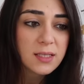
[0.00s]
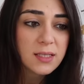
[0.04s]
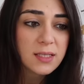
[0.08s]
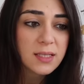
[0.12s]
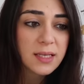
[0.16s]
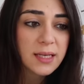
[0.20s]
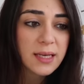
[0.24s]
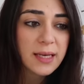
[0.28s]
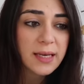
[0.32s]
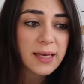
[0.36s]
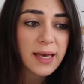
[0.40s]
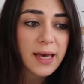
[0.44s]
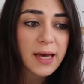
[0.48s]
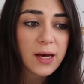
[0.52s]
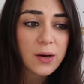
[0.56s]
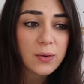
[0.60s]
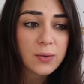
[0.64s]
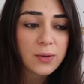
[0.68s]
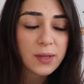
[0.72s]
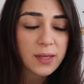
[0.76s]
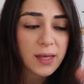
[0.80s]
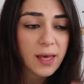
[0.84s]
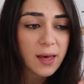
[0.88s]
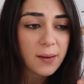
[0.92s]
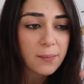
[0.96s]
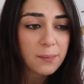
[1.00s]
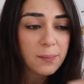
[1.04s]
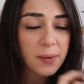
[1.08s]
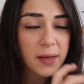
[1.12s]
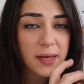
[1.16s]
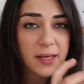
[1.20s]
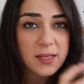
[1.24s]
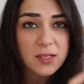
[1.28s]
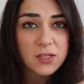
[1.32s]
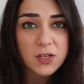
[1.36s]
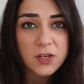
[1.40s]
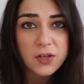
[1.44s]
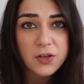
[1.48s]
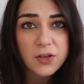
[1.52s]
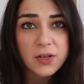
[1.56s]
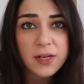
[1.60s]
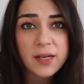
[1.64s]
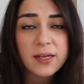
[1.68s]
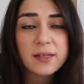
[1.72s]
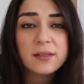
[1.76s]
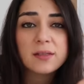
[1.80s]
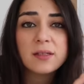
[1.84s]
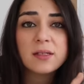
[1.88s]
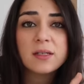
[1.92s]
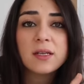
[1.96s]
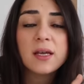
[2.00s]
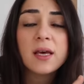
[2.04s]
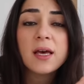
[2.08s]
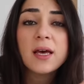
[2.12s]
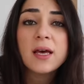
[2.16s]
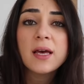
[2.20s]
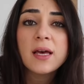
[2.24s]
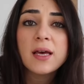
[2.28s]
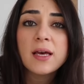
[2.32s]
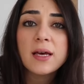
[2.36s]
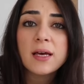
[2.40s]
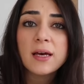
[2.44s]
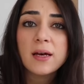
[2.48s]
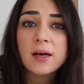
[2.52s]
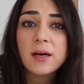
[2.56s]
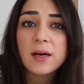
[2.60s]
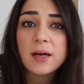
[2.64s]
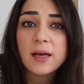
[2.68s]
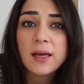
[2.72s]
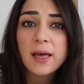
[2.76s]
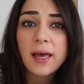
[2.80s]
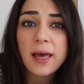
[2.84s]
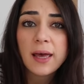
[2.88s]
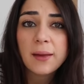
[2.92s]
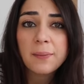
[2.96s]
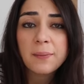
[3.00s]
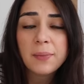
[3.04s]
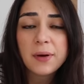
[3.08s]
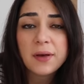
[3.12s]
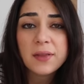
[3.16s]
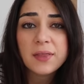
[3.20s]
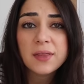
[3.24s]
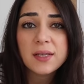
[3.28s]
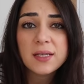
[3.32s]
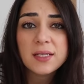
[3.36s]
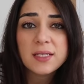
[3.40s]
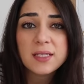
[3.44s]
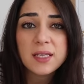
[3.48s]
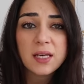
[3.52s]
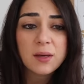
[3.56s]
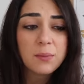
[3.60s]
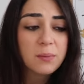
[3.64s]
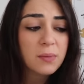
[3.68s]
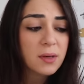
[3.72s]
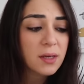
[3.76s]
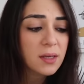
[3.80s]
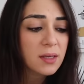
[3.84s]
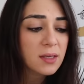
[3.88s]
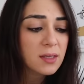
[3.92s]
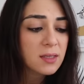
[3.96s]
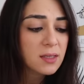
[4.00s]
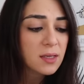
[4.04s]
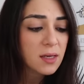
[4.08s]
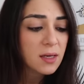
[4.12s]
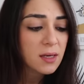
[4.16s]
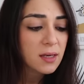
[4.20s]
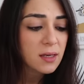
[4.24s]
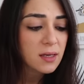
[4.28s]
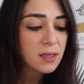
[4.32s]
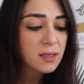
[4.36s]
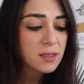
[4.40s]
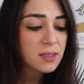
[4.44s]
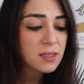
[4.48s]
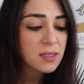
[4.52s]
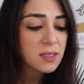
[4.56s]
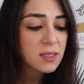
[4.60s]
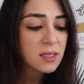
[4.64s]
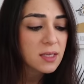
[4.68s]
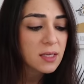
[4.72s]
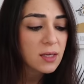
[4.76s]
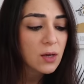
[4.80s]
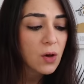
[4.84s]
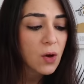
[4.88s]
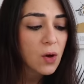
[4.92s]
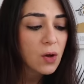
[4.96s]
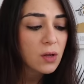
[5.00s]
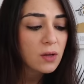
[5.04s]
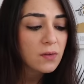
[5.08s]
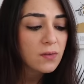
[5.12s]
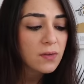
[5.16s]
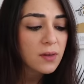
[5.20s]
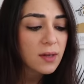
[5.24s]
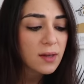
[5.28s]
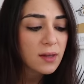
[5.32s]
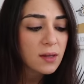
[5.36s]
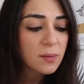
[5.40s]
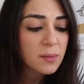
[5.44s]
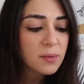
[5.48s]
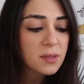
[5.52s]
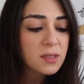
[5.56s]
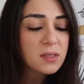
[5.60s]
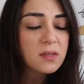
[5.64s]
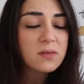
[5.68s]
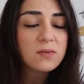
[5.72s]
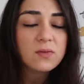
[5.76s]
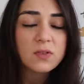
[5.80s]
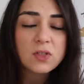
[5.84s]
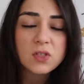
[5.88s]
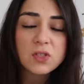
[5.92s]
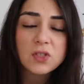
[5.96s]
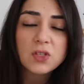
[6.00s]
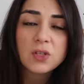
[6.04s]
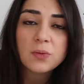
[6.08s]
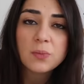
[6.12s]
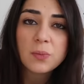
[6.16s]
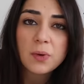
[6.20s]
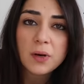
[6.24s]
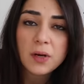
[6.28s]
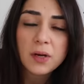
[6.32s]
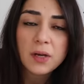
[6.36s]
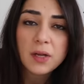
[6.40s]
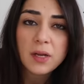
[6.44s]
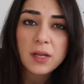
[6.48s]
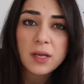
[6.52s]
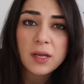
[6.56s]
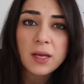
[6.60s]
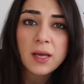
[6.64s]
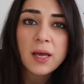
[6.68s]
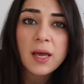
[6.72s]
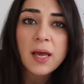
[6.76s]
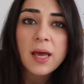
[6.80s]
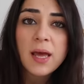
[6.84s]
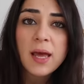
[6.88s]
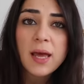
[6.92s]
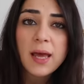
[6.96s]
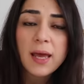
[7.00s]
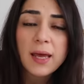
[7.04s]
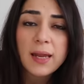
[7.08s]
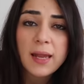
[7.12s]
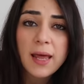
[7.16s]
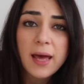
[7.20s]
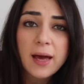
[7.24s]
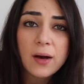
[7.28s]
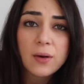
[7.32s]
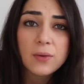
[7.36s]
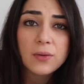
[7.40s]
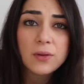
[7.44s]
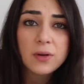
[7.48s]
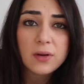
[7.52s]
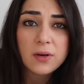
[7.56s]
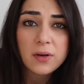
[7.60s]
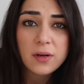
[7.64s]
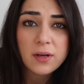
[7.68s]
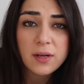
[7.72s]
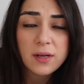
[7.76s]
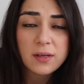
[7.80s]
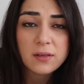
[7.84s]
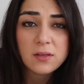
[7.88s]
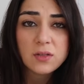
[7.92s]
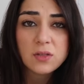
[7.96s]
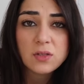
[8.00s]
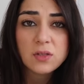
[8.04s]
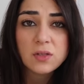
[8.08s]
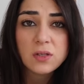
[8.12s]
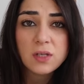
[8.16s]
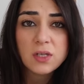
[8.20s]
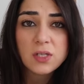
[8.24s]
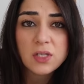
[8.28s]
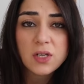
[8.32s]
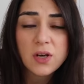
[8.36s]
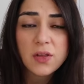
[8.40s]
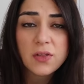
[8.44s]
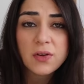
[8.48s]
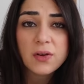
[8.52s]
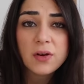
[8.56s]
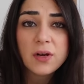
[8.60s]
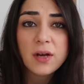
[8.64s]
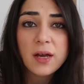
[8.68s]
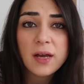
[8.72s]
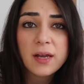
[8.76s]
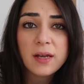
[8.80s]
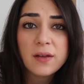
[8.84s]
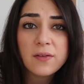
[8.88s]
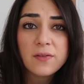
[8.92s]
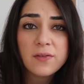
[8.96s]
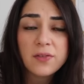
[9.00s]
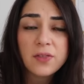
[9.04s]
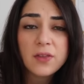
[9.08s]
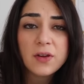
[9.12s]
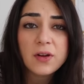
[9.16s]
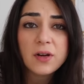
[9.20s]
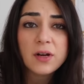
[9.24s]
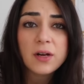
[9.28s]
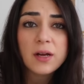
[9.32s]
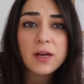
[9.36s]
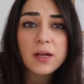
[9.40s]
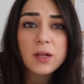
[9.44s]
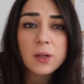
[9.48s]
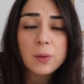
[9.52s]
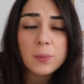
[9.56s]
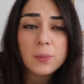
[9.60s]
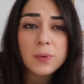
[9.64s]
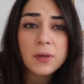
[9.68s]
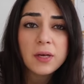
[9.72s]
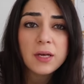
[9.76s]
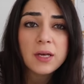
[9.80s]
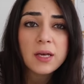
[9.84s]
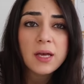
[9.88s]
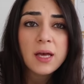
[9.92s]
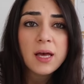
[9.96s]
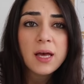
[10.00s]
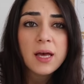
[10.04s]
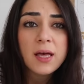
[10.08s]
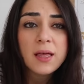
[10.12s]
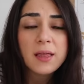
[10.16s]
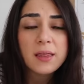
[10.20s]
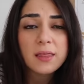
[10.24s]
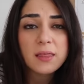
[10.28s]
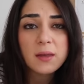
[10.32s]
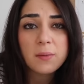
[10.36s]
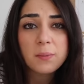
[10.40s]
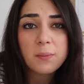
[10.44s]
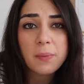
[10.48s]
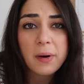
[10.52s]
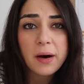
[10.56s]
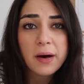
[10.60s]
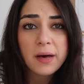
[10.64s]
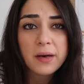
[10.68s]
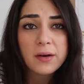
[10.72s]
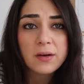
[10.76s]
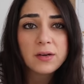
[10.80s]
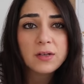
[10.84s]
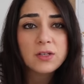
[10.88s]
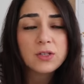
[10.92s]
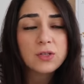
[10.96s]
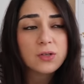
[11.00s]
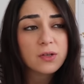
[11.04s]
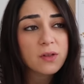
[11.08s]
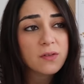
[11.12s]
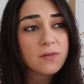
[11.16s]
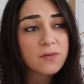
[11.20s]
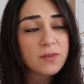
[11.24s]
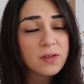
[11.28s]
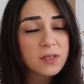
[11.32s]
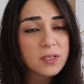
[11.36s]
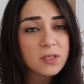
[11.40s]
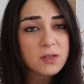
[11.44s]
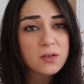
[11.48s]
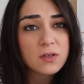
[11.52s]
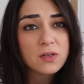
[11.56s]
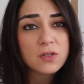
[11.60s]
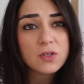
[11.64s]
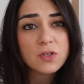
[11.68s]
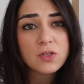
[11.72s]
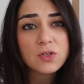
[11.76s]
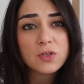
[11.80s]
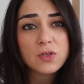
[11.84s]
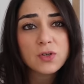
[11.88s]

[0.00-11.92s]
seeing how the campaigns are connected. Uh, and by this I mean uh, seeing all of the elements of digital marketing and how they're connected to each other and if they're helping the buyers or the visitors